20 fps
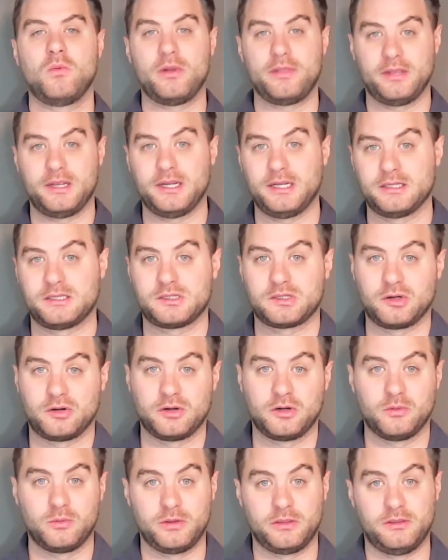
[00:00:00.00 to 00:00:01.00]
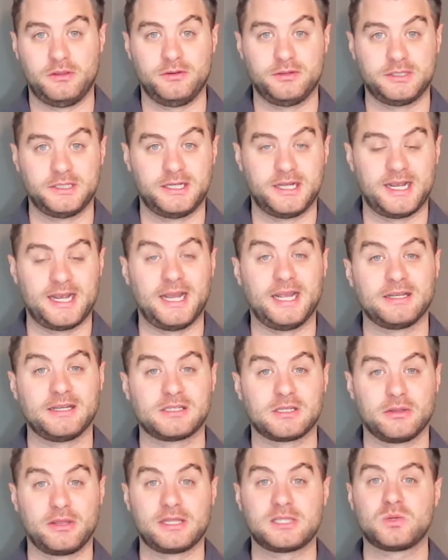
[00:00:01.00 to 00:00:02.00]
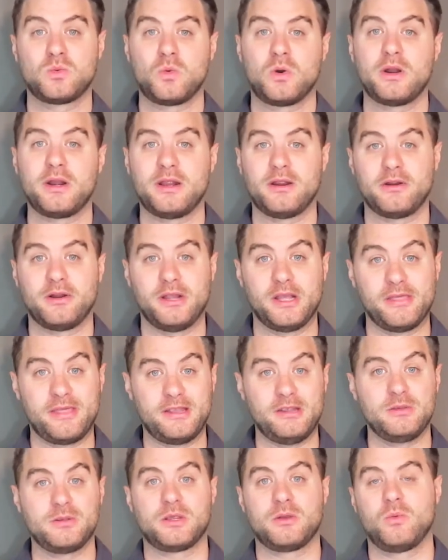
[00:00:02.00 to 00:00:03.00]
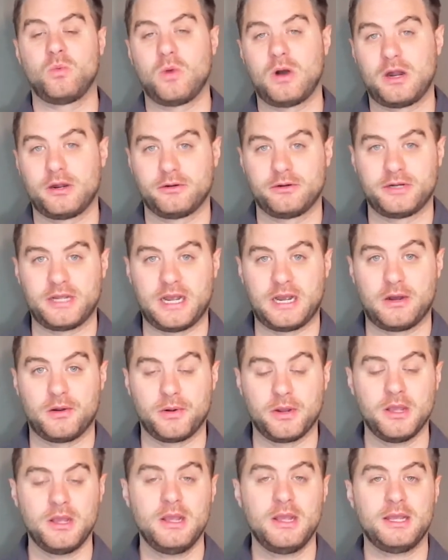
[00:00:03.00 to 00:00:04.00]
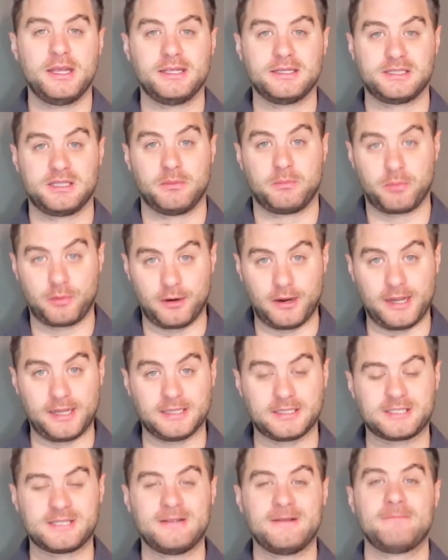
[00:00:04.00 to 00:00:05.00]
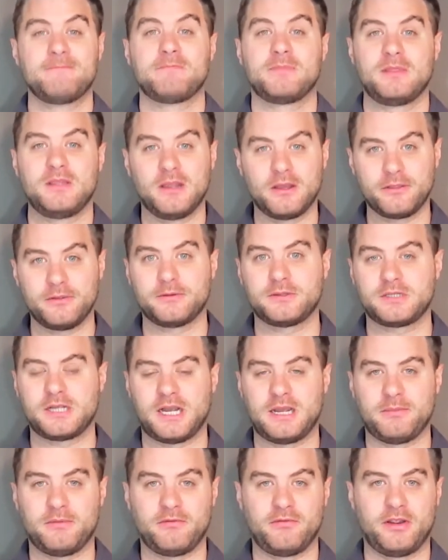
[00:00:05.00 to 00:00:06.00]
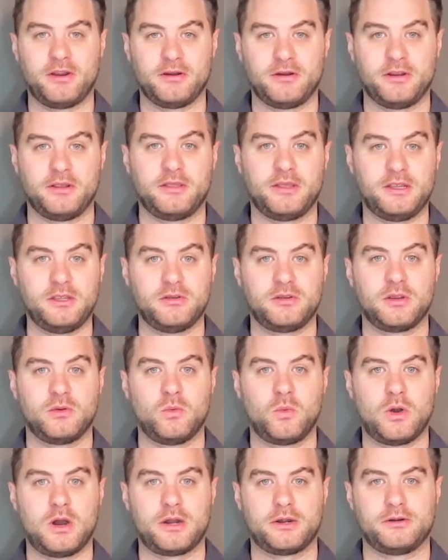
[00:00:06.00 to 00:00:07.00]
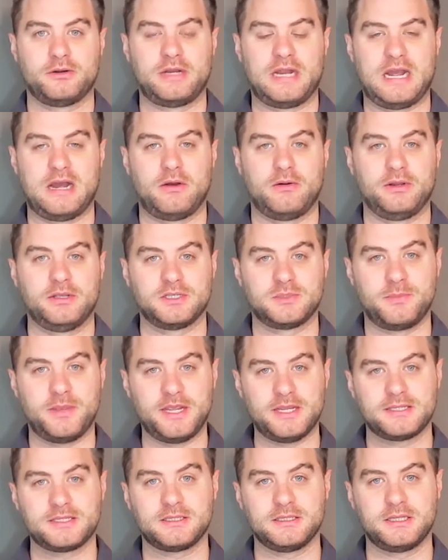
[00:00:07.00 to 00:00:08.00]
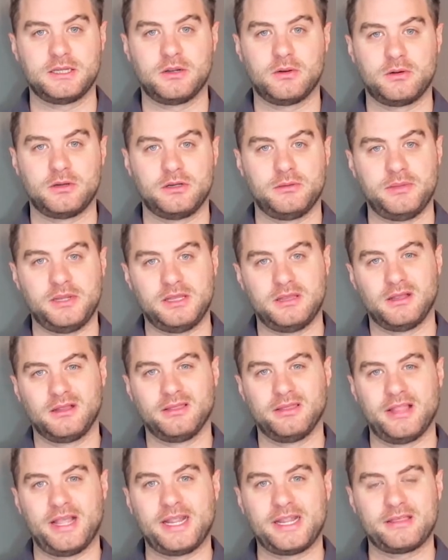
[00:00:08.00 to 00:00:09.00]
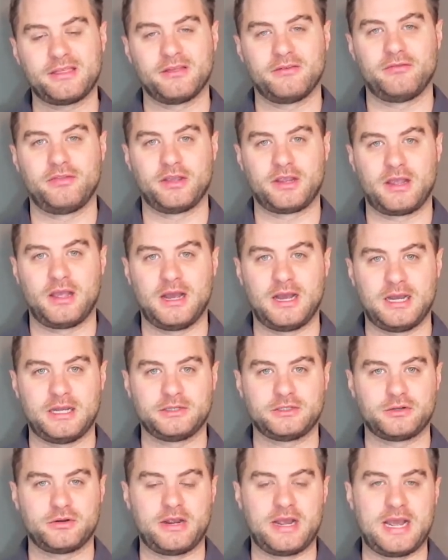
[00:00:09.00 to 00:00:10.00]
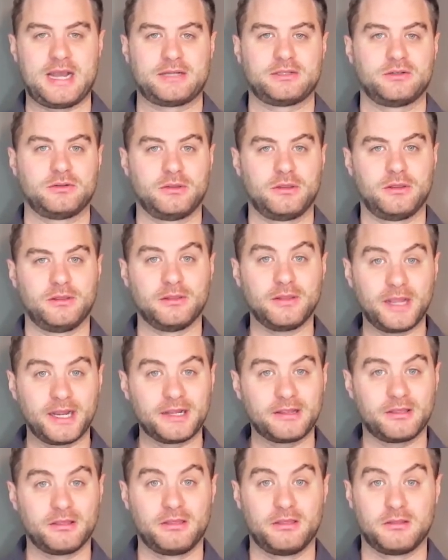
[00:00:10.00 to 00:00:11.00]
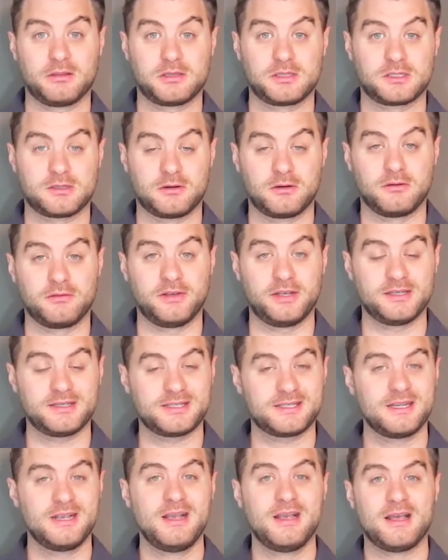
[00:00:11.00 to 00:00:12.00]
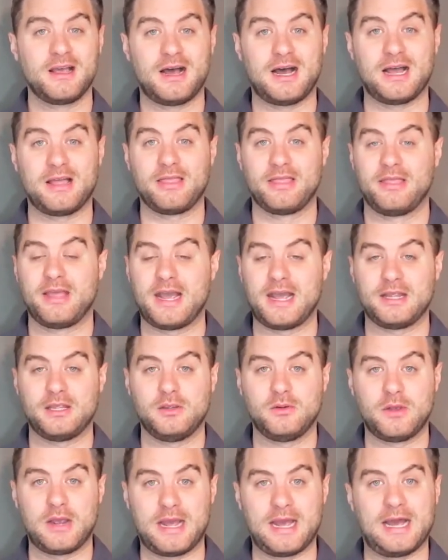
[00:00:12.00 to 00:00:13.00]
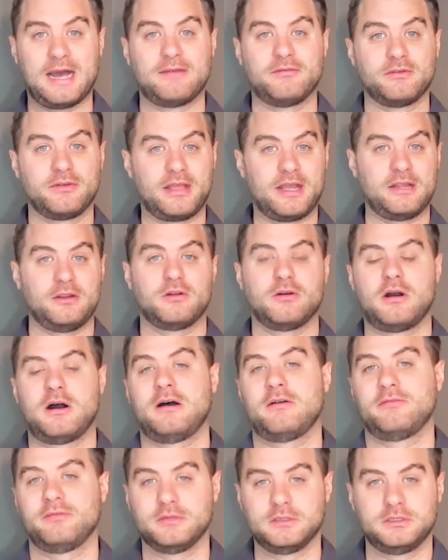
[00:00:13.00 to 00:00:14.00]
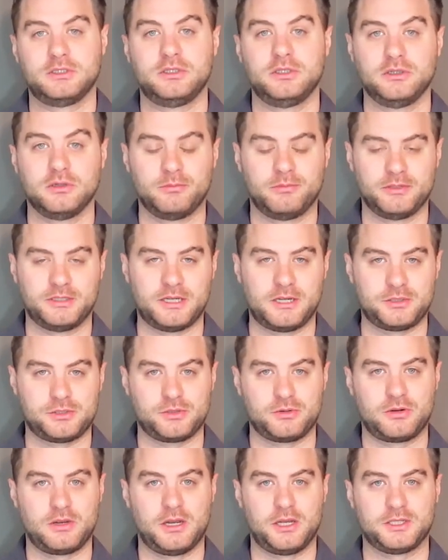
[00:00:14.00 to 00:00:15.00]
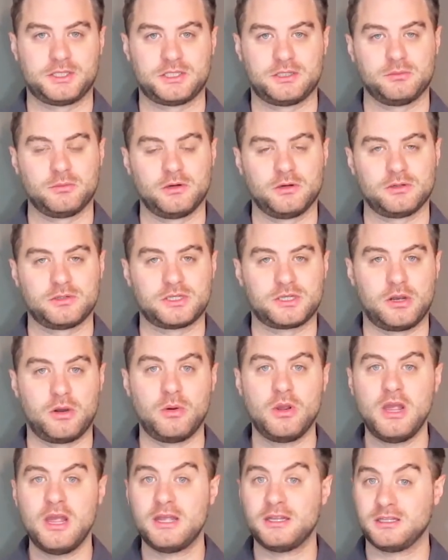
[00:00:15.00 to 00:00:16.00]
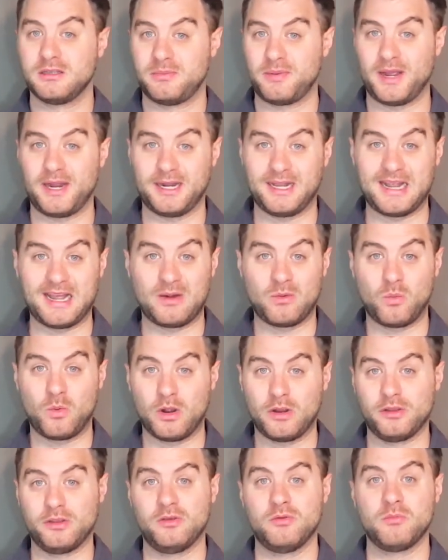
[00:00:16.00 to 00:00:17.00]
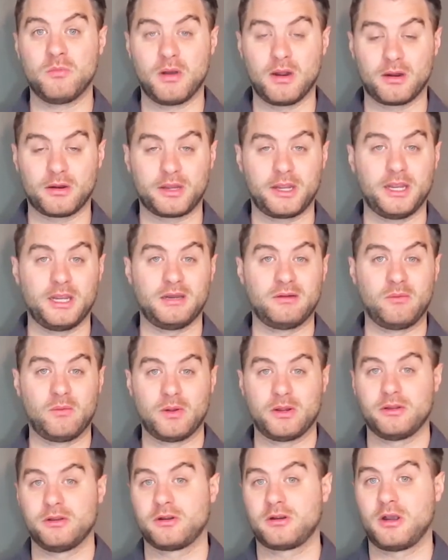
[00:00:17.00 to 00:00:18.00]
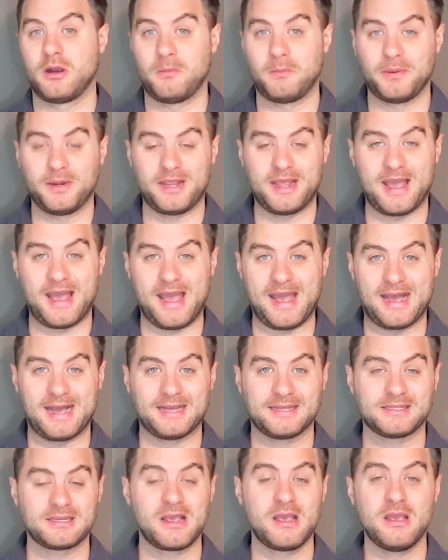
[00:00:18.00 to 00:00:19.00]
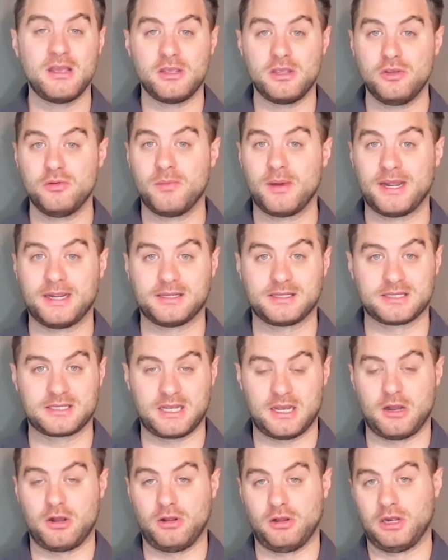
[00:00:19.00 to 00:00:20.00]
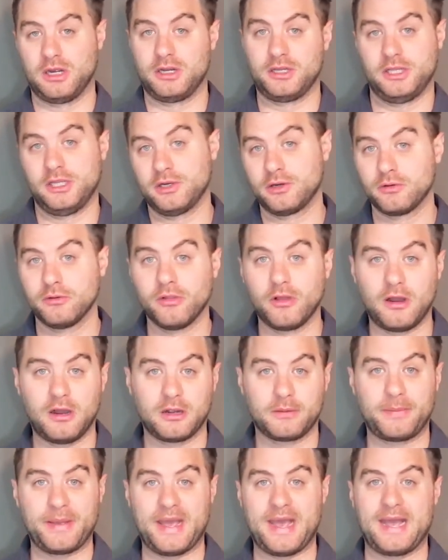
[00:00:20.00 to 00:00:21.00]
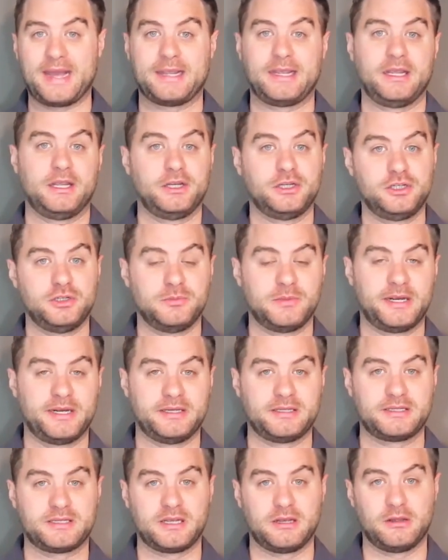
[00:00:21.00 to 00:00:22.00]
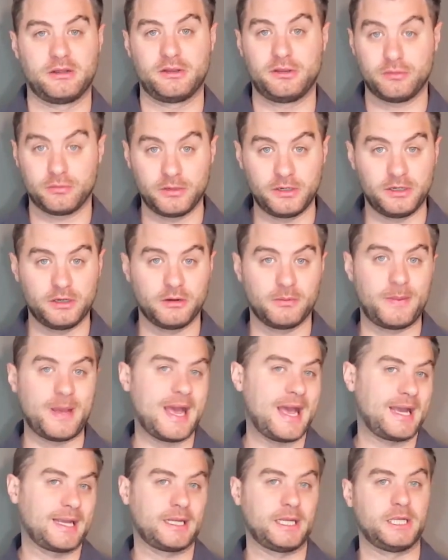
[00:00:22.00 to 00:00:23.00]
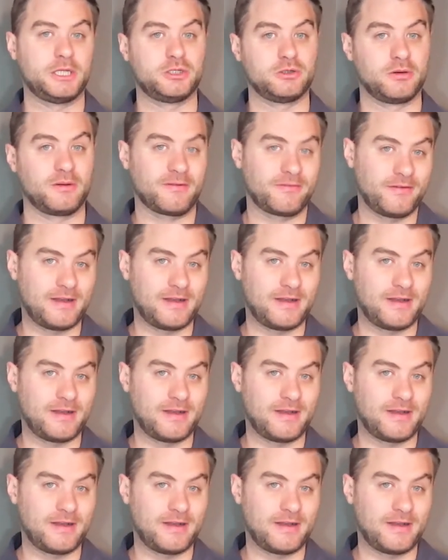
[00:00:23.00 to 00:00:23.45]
when they get started with you today. So that's one area that you can water down, is the price. The other type of area that you can water down is basically going to be the length of the contract or the length of the service that you have or that you're offering to your potential customer. So depending on what you market and what your company has, you might sell a year-long package, you might sell a 3-year package or a